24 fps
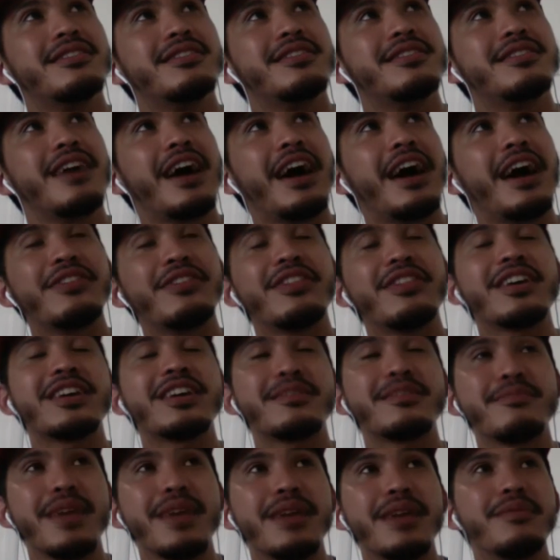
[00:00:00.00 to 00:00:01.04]
I think it
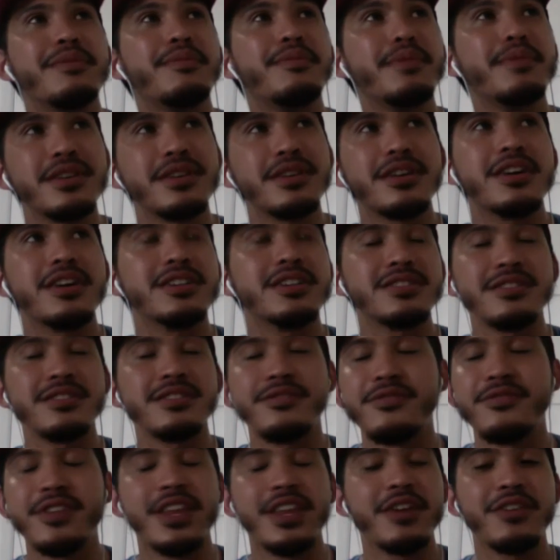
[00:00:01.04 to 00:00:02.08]
may be because the
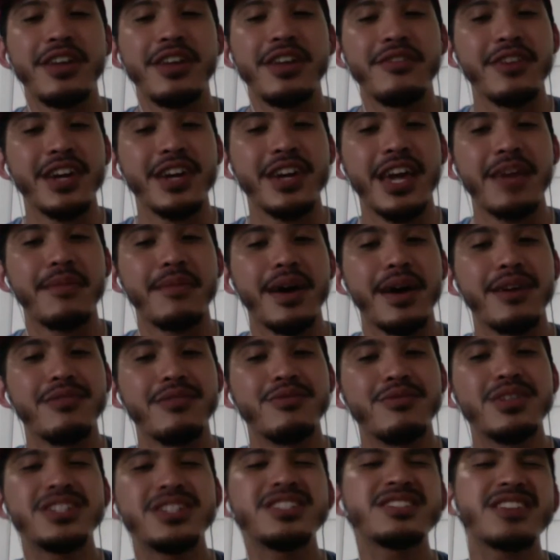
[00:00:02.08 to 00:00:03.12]
video never came out,
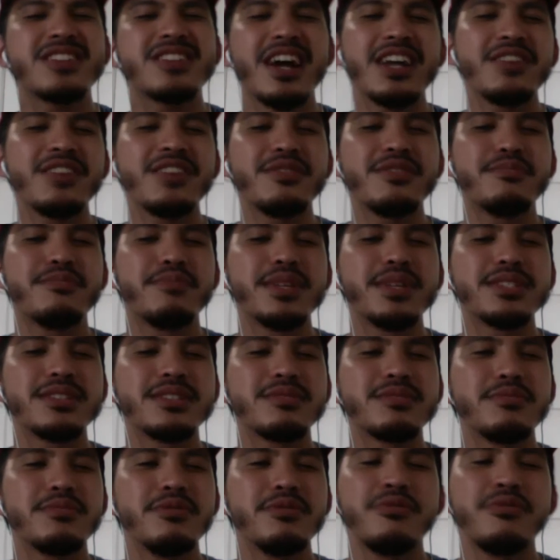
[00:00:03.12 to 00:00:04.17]
which is kind of a
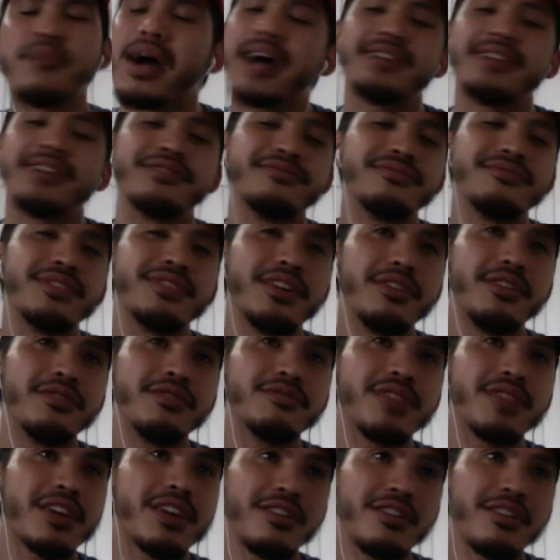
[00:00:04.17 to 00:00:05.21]
business move, but I don't know.
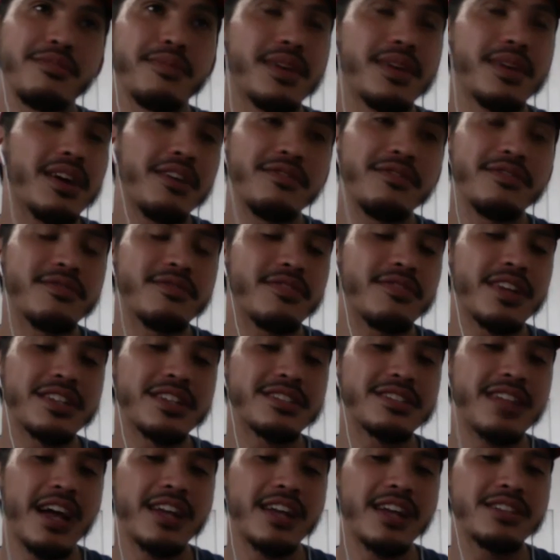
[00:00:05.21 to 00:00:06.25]
There could be other things
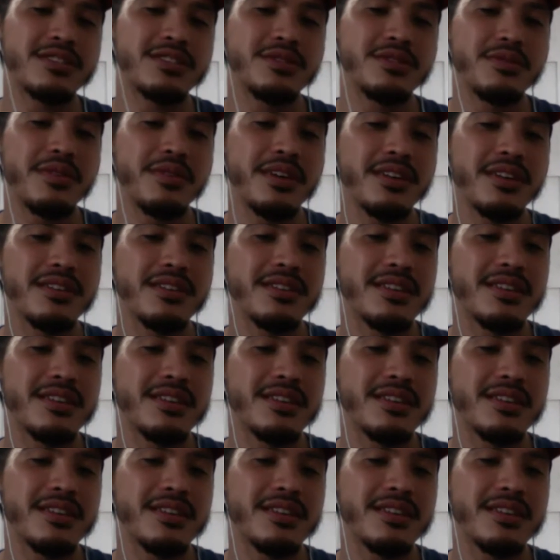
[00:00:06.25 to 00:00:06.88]
tied to it.